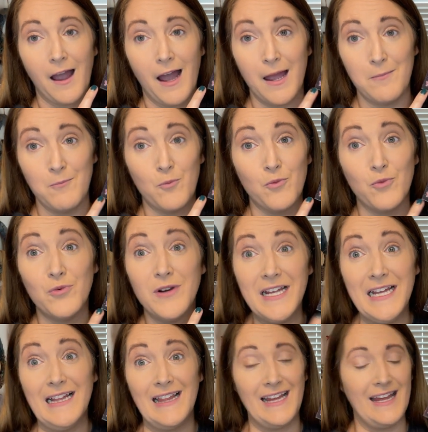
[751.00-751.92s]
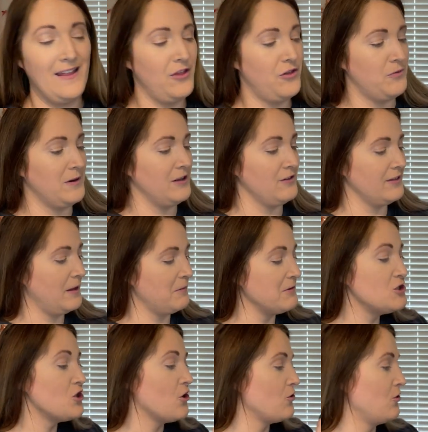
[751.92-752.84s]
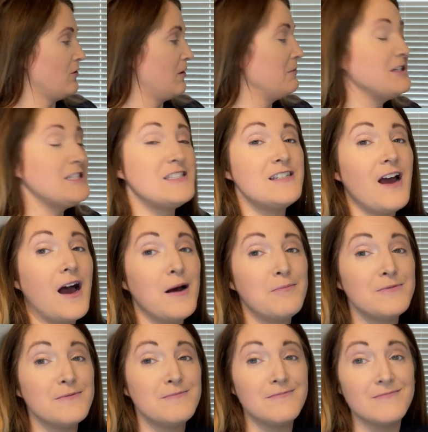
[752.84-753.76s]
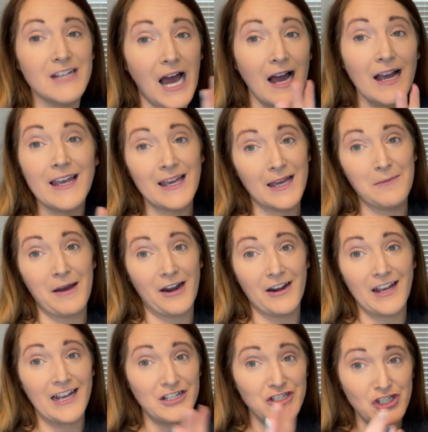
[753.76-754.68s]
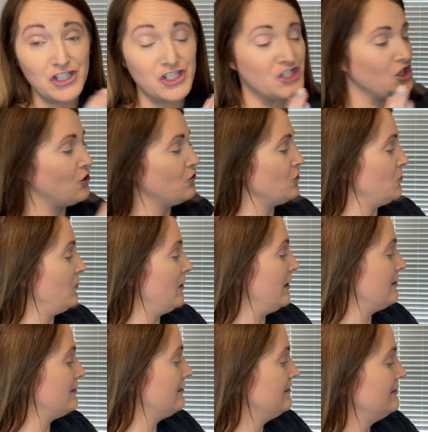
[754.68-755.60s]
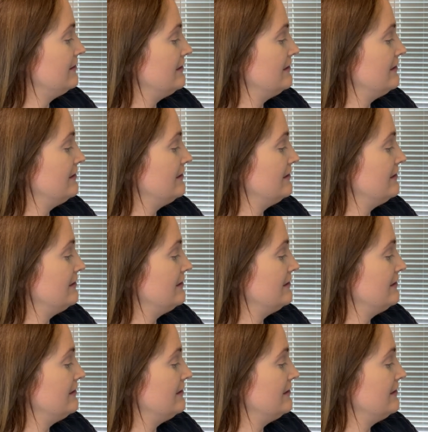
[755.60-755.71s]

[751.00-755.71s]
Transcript: I'm really thrilled. Let me show you. Let me stop talking about it and just show you it.